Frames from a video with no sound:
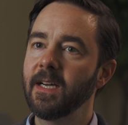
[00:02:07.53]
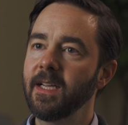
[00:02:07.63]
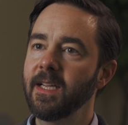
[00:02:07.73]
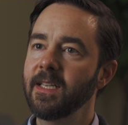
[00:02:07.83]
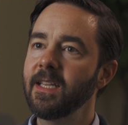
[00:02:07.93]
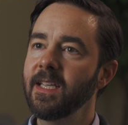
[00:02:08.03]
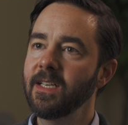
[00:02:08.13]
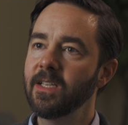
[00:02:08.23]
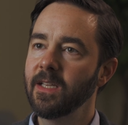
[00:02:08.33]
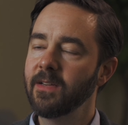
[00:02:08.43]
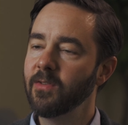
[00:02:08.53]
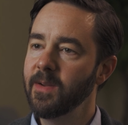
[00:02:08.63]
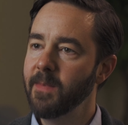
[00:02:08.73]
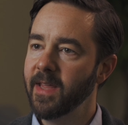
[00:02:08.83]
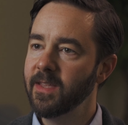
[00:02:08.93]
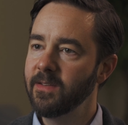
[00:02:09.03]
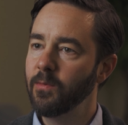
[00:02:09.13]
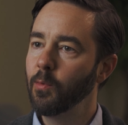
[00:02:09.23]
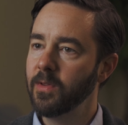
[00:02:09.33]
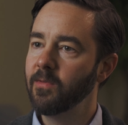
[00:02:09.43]
and the delivery method
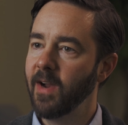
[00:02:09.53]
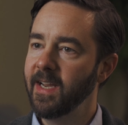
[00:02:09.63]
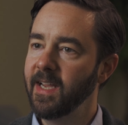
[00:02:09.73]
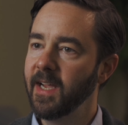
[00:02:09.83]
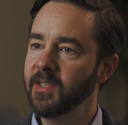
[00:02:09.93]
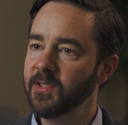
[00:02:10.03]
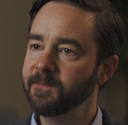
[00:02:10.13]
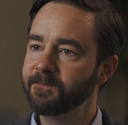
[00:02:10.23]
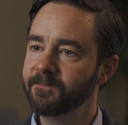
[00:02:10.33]
for the radiation.